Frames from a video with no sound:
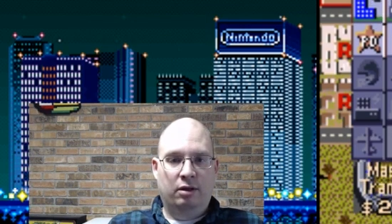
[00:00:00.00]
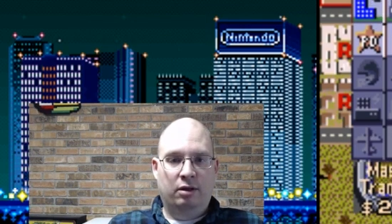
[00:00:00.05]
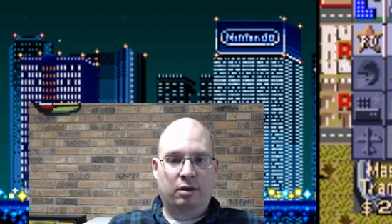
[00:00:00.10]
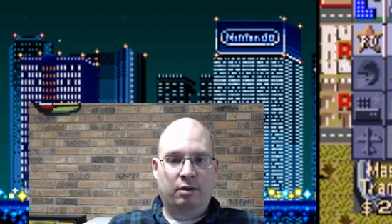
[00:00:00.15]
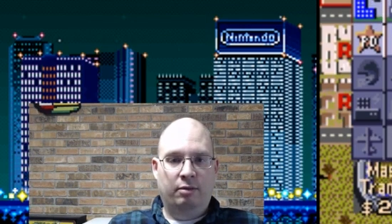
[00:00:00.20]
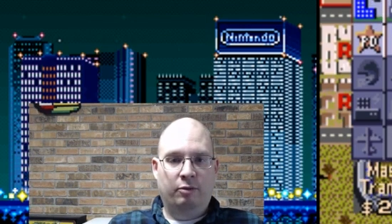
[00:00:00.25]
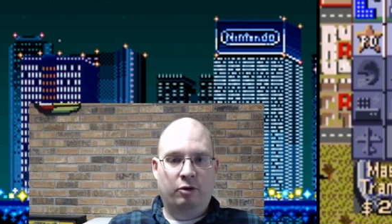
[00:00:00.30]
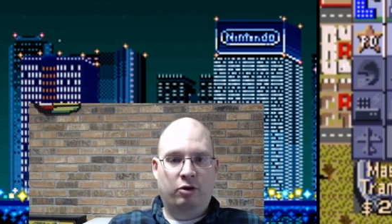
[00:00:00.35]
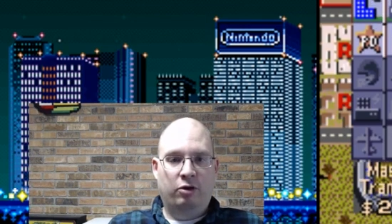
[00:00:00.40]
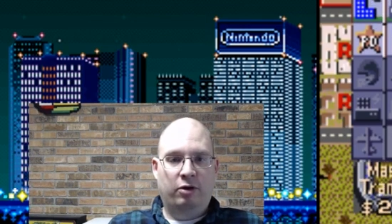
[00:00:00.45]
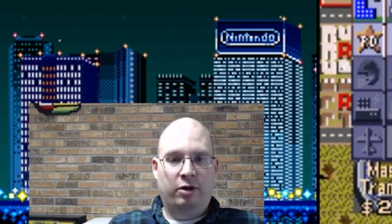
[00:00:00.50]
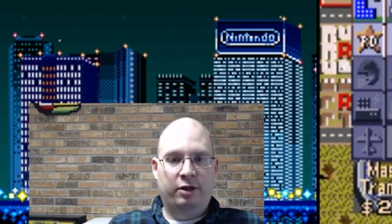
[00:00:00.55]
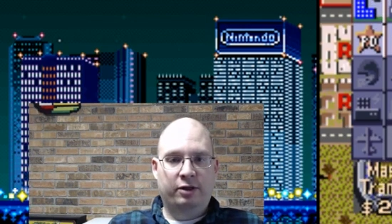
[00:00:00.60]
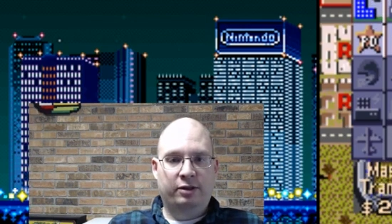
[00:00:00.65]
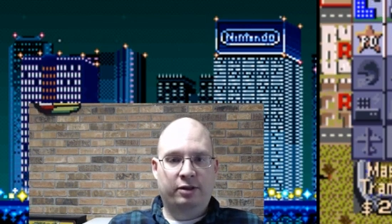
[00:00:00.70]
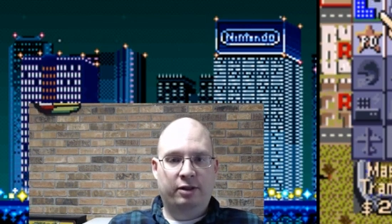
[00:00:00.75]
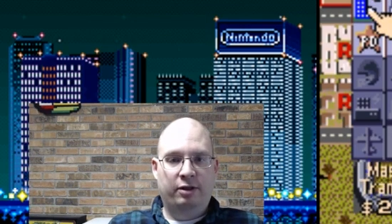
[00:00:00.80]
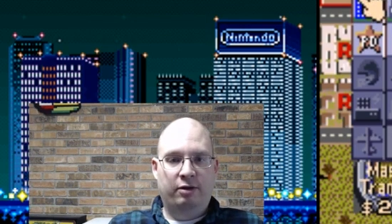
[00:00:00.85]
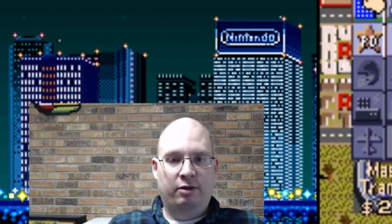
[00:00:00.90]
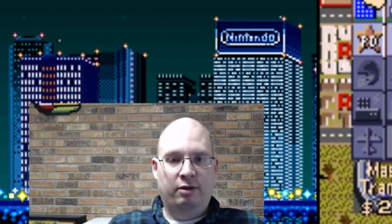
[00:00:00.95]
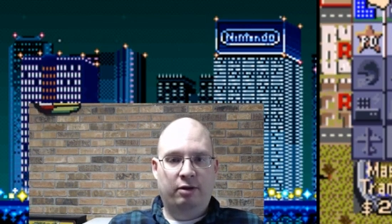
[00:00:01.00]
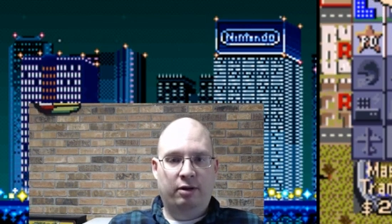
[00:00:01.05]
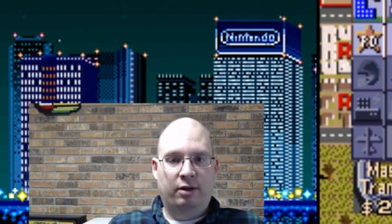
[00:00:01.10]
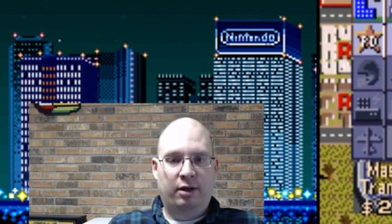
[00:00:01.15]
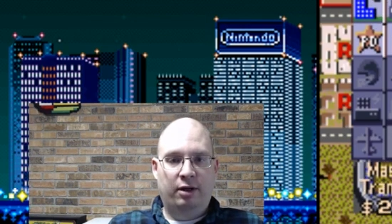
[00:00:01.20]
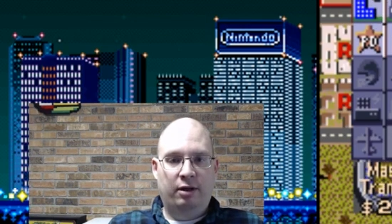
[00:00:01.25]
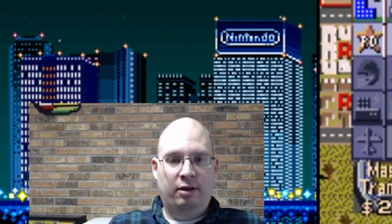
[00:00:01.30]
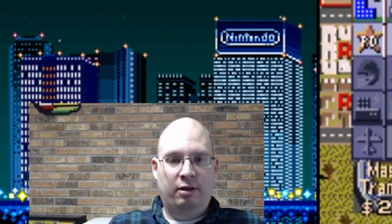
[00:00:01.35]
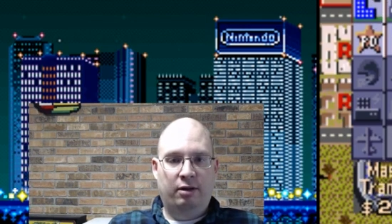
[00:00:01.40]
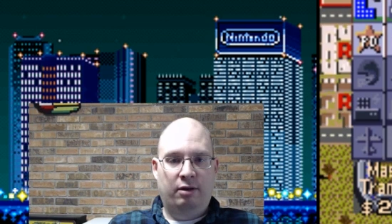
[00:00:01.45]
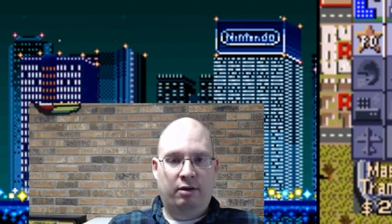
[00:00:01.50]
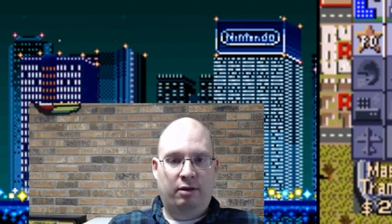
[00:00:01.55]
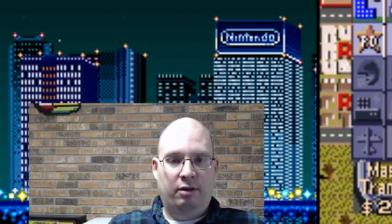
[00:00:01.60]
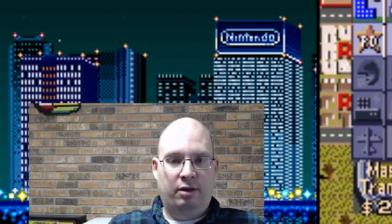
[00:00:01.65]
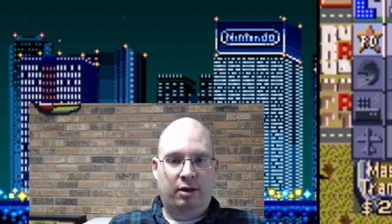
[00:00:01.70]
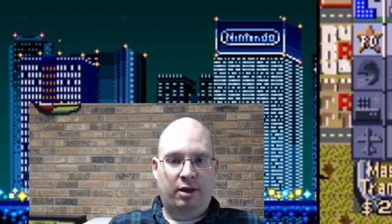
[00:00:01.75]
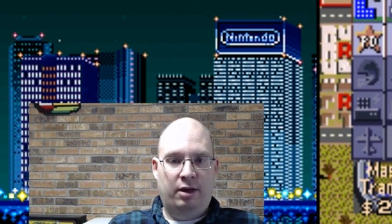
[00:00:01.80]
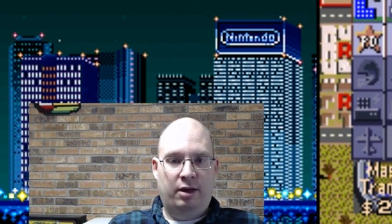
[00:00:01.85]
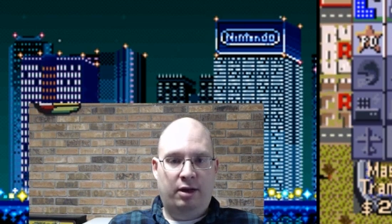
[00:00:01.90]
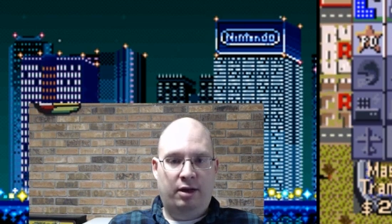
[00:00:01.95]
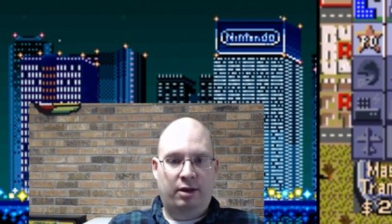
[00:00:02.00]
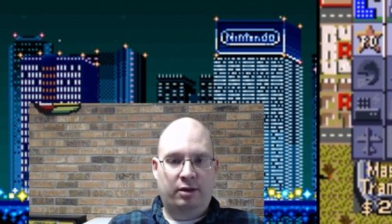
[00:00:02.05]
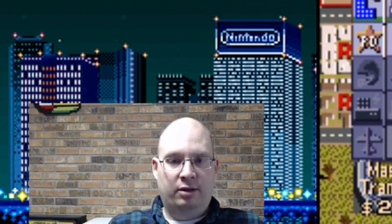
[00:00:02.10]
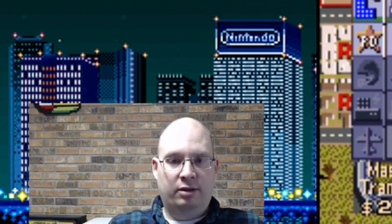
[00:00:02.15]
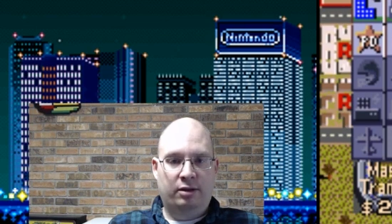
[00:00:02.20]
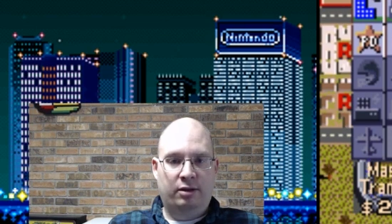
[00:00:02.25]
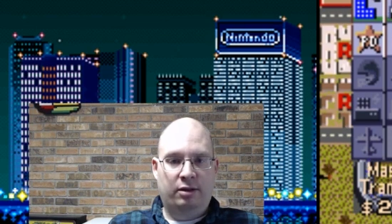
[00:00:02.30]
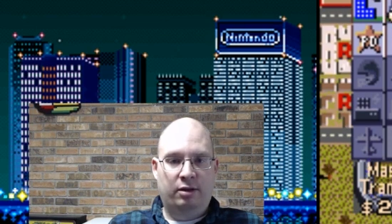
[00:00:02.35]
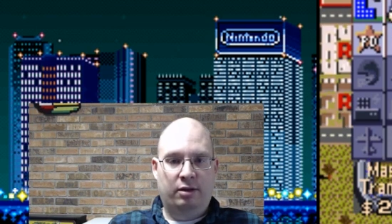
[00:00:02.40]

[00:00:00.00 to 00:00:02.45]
Come across there like that.